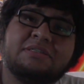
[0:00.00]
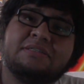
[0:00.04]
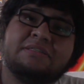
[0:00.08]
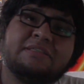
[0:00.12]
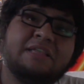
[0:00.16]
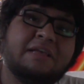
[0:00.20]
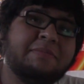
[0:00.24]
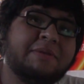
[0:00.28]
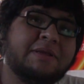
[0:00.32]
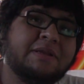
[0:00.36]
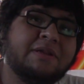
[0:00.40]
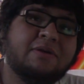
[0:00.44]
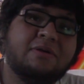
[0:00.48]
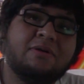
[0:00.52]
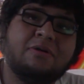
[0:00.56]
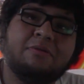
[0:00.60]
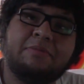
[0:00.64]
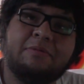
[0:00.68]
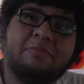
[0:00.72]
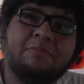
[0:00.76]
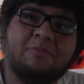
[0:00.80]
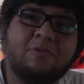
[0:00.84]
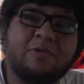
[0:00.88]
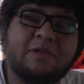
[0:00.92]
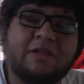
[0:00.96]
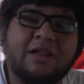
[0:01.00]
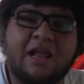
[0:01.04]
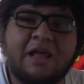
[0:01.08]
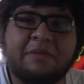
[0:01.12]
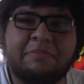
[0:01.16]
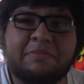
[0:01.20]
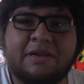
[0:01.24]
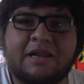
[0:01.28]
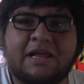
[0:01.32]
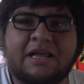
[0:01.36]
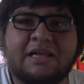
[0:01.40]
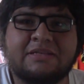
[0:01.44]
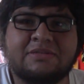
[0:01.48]
just let me know. I'll be more than
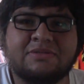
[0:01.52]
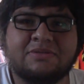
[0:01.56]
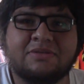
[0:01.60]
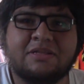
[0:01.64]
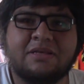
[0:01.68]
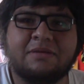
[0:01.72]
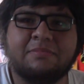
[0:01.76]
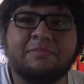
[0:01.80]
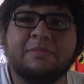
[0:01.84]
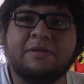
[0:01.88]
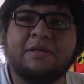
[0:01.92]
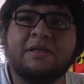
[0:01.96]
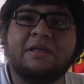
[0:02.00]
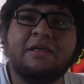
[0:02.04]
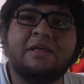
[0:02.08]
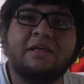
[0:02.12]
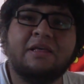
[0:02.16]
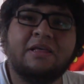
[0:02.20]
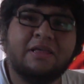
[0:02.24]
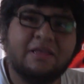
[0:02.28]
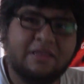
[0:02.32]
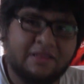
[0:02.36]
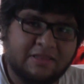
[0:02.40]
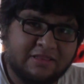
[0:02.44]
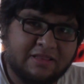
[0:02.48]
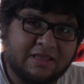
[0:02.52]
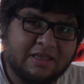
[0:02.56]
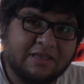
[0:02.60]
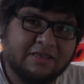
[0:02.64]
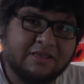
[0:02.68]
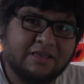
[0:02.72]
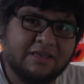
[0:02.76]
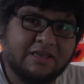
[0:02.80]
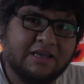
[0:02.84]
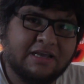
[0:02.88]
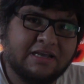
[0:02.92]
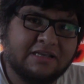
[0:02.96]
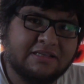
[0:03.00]
happy to answer them. Thank
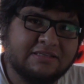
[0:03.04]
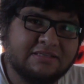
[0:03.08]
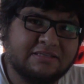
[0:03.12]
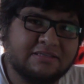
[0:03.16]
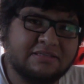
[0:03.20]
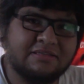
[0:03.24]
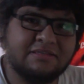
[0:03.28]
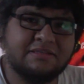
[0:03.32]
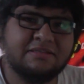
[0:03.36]
you guys.